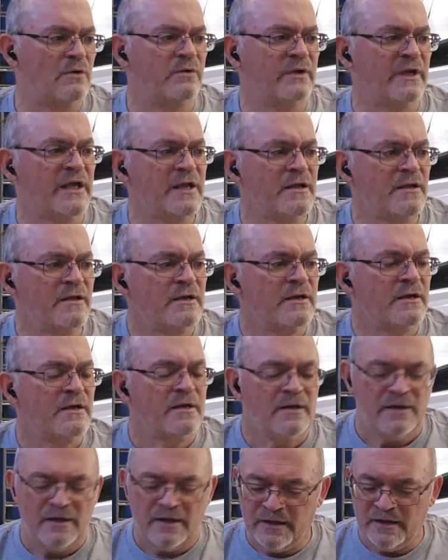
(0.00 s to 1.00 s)
Okay,
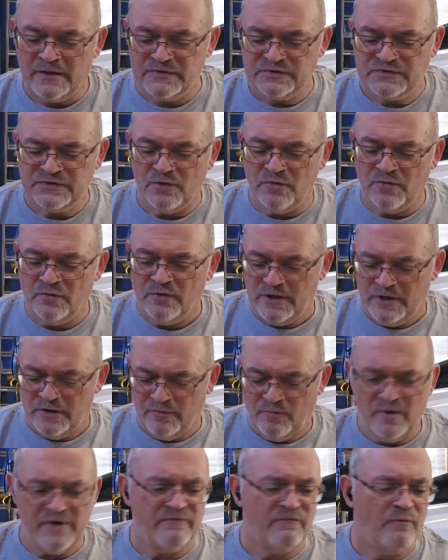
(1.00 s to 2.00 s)
so
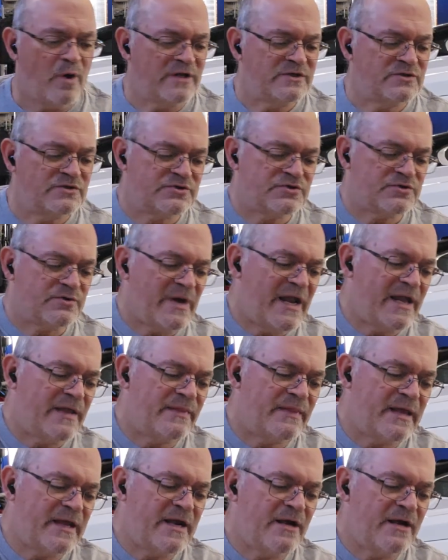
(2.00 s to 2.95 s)
we have 1 strand